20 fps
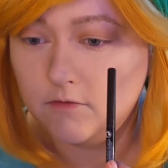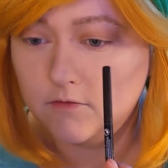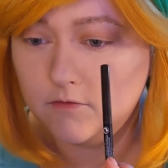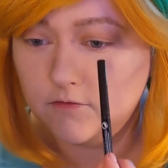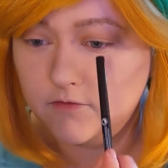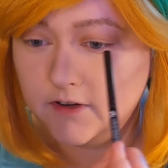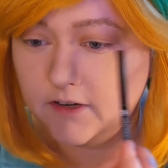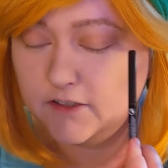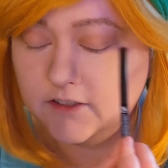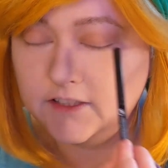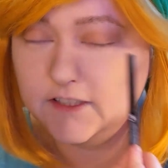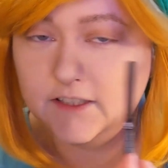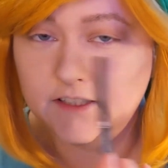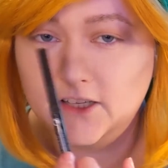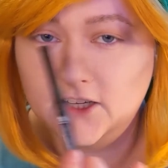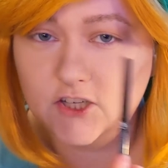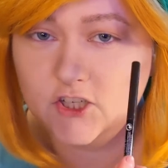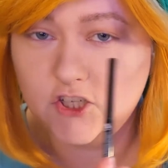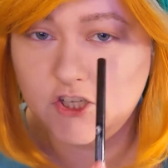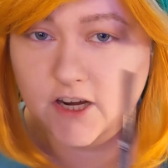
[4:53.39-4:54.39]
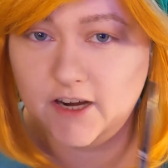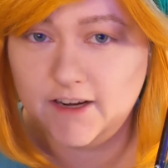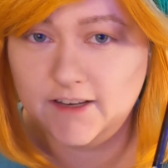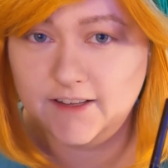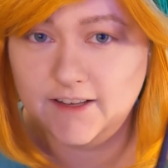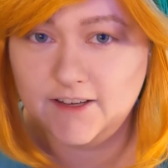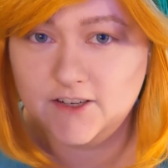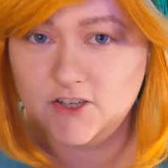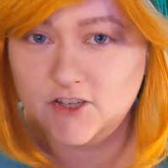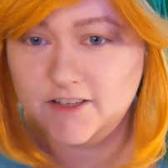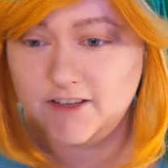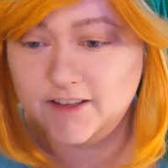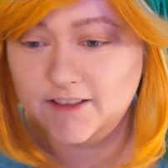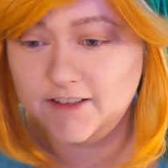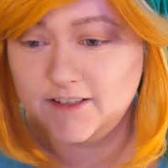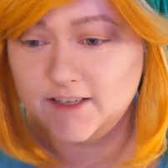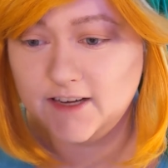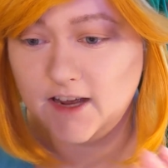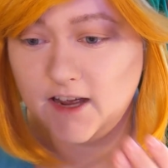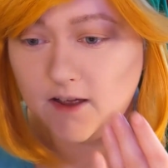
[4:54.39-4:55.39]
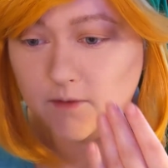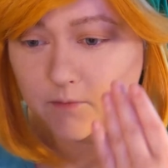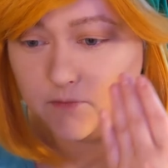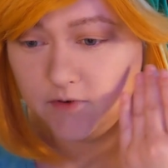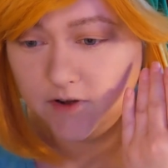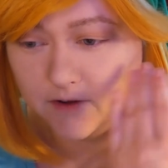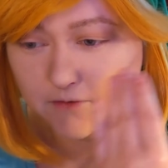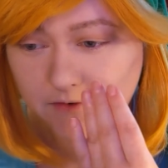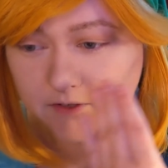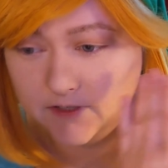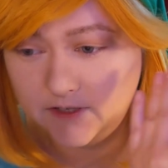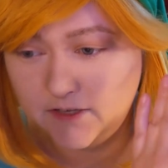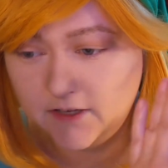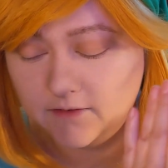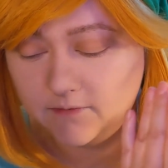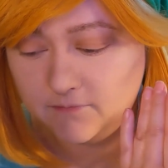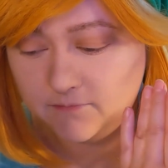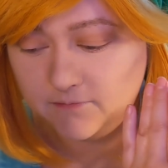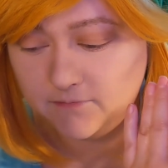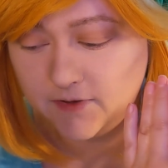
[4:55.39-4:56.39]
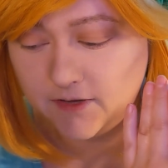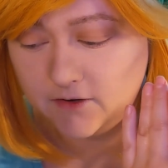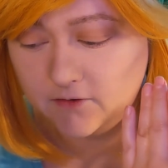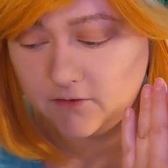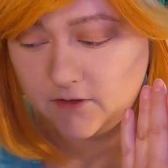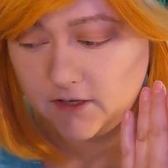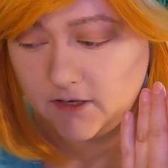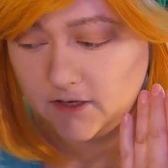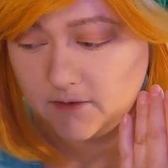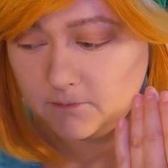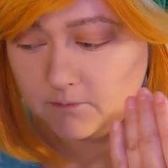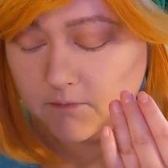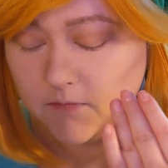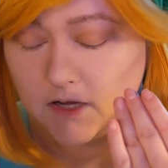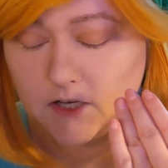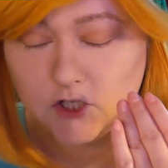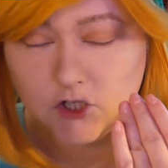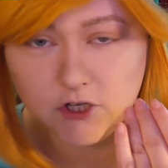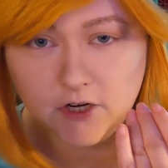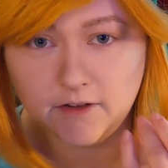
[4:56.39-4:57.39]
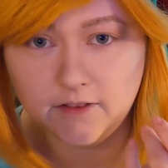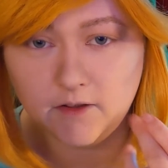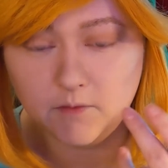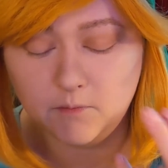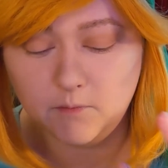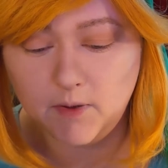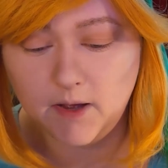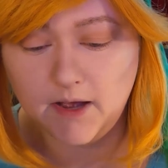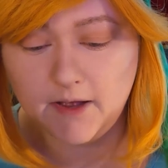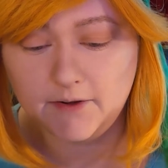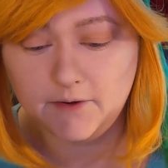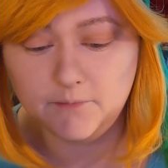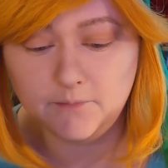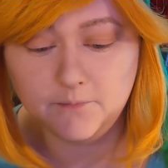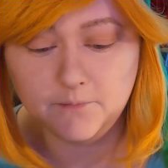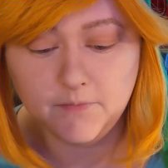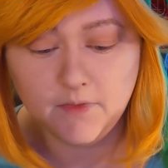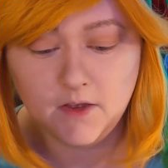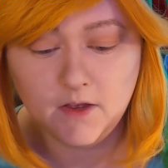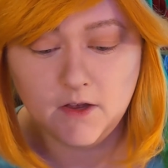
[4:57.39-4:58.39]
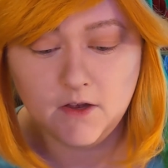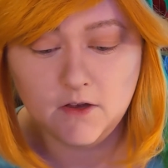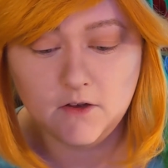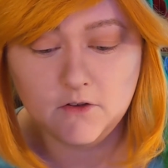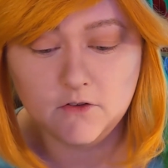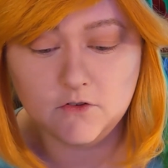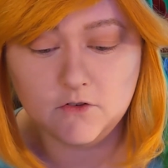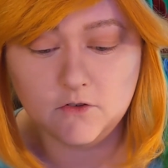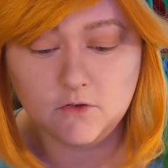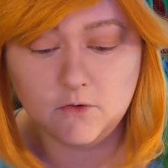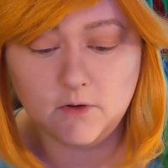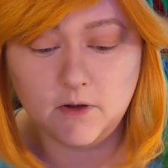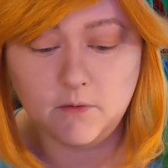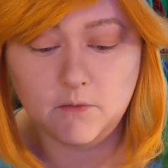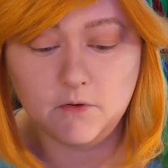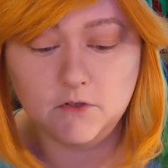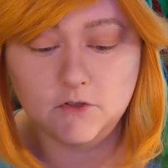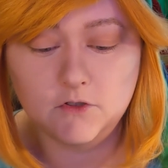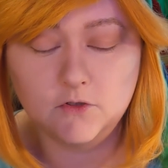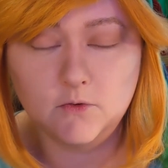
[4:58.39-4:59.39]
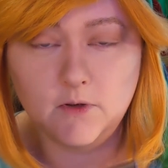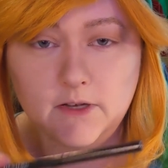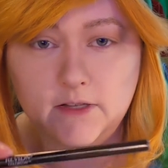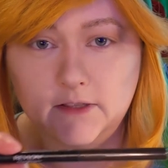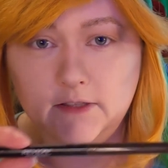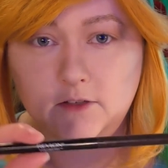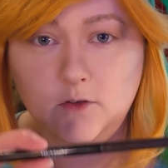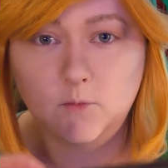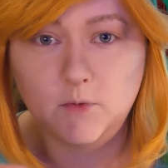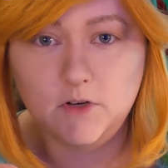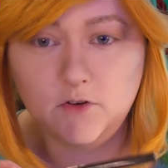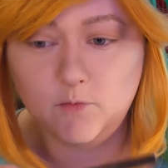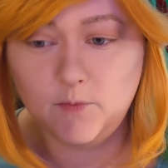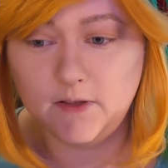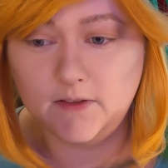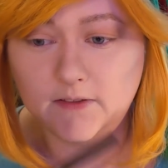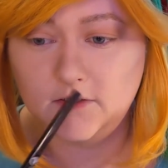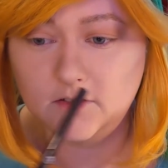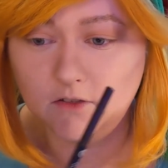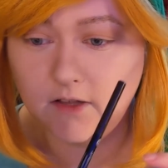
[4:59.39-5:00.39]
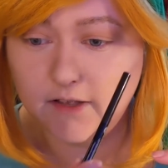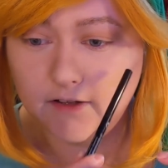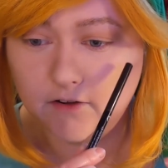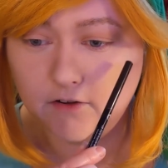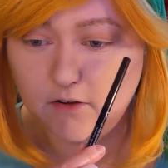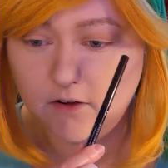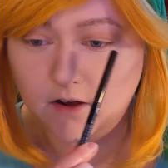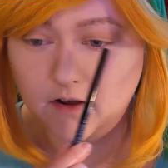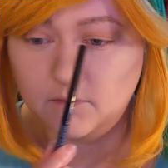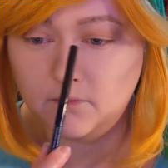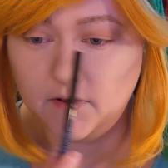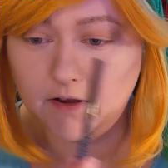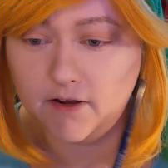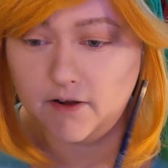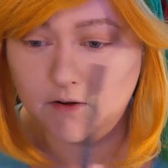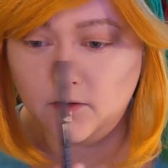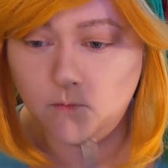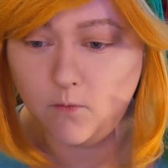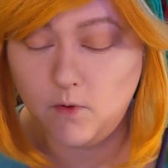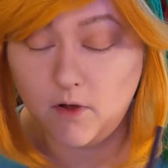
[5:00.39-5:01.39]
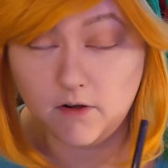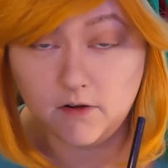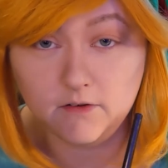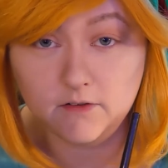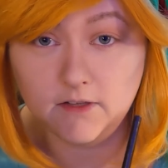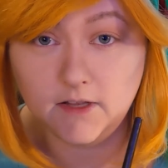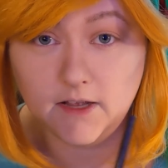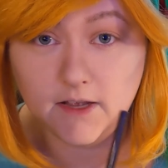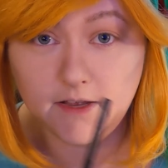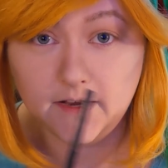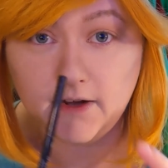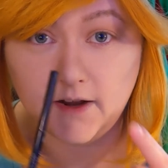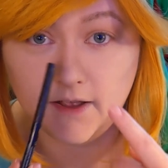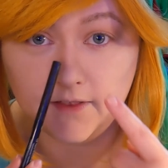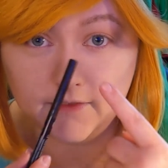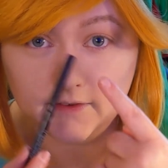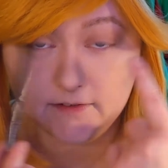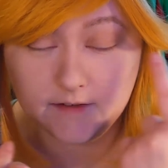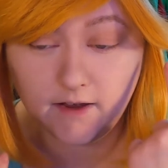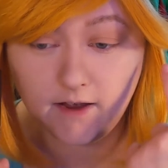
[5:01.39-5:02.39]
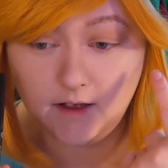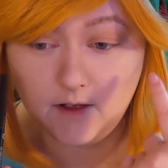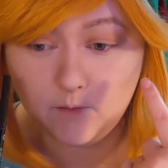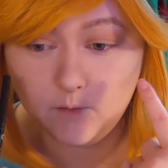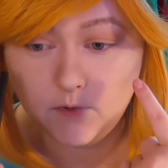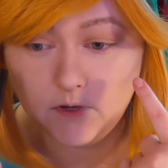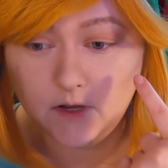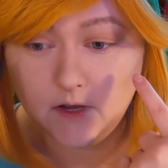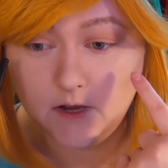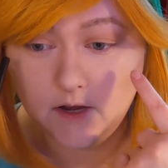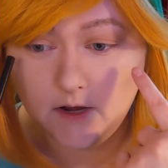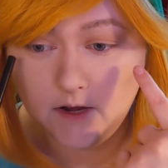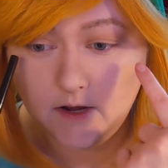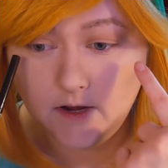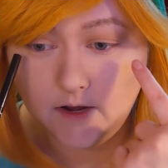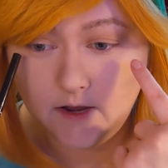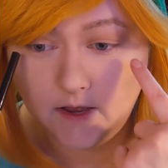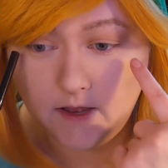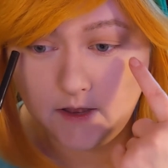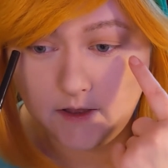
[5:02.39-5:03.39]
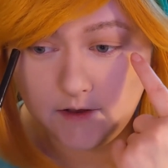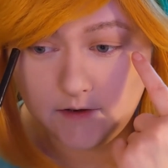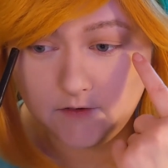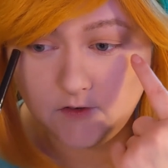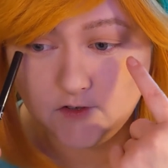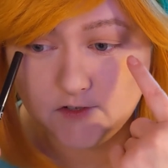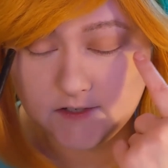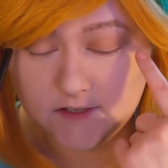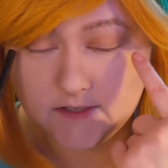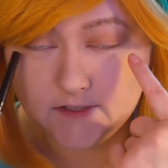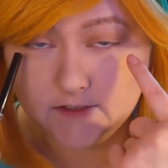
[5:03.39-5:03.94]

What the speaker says: fairly lush eyelashes on the top. Not really, I don't think, much on the bottom. So I will do a little bit of pencil liner on my waterline on the top and just